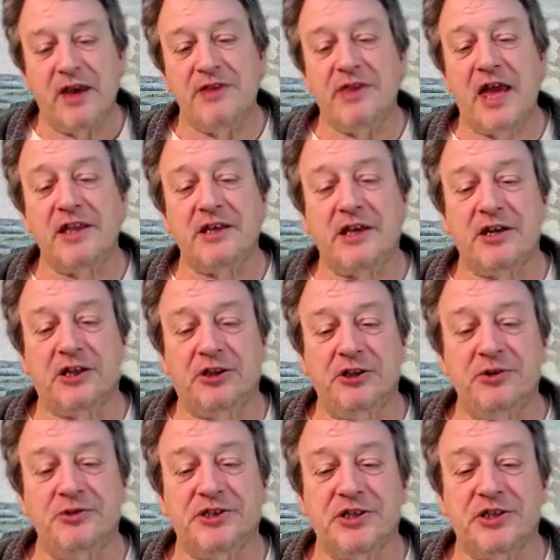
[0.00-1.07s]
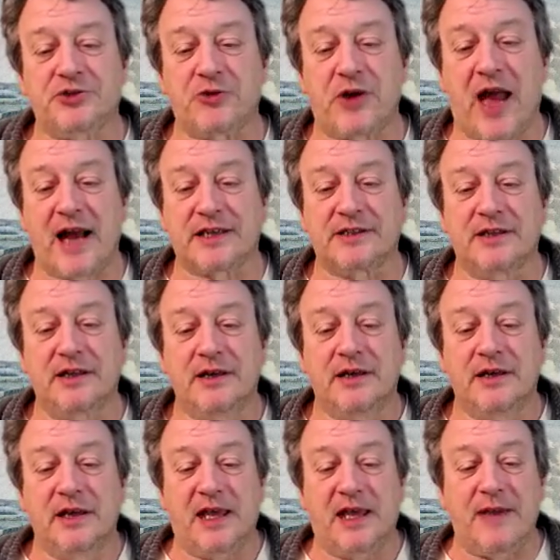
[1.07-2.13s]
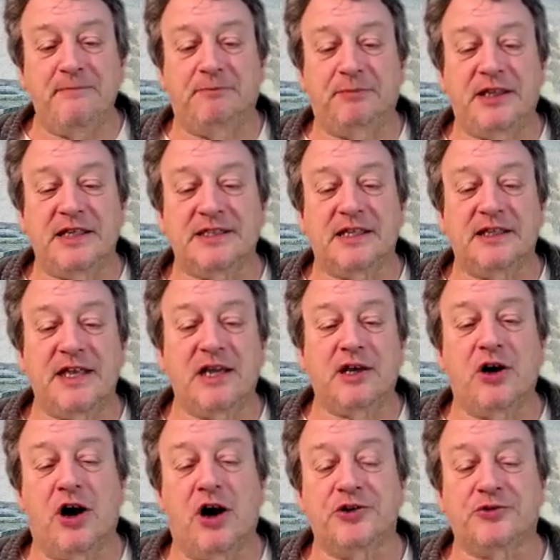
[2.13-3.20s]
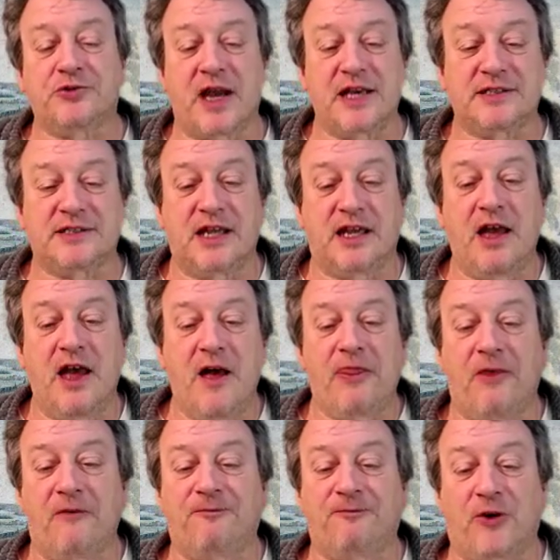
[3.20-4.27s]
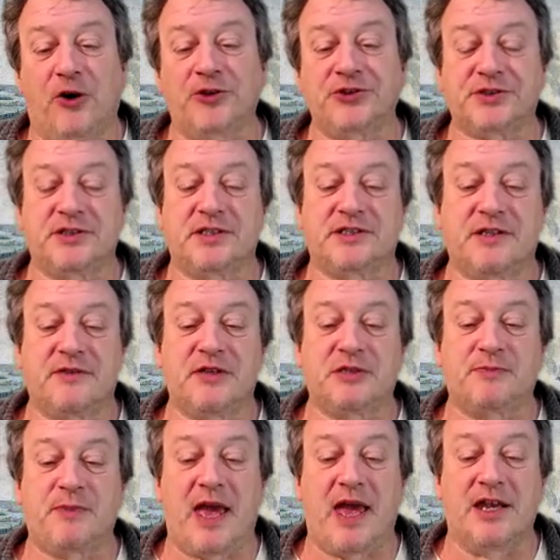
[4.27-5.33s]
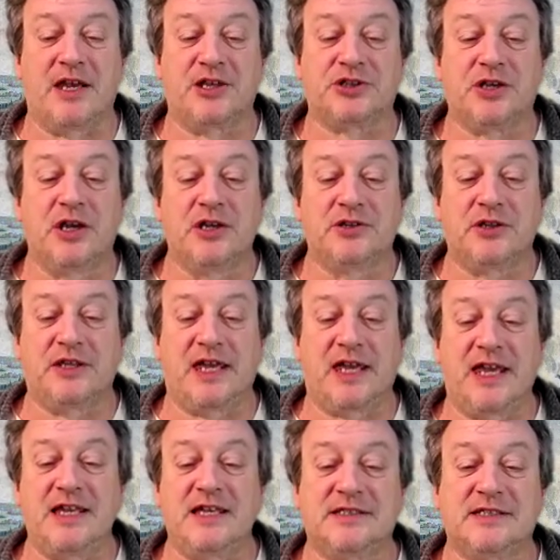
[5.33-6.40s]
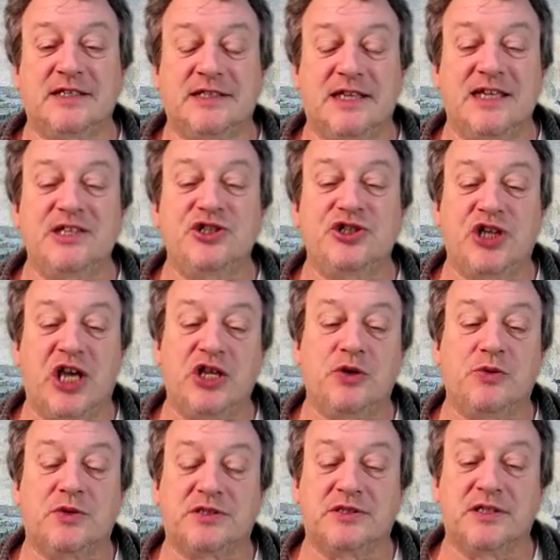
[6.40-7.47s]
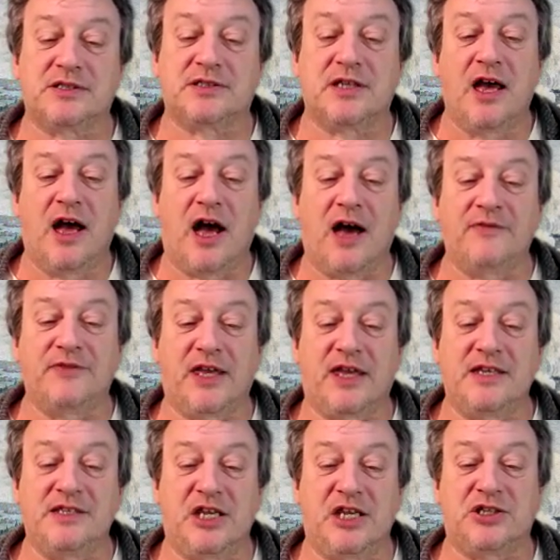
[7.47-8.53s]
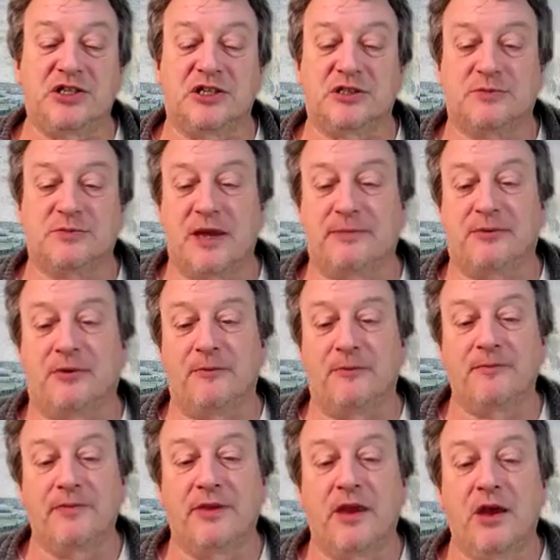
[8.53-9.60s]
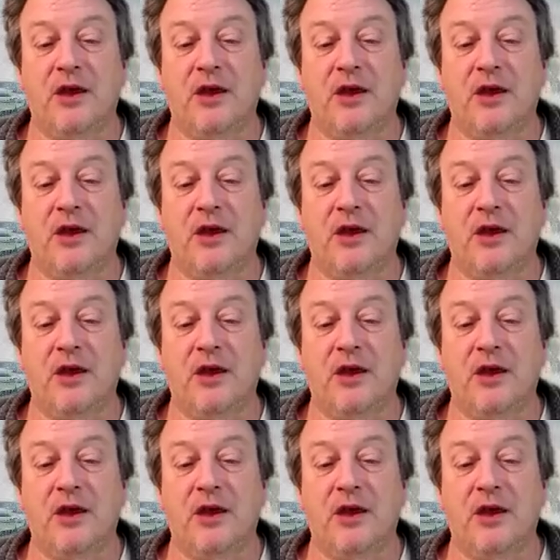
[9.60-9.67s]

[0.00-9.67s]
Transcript: He then concludes his tract implicitly contrasting the falseness of the Spanish to the innocent ingenuousness of the indigenous people.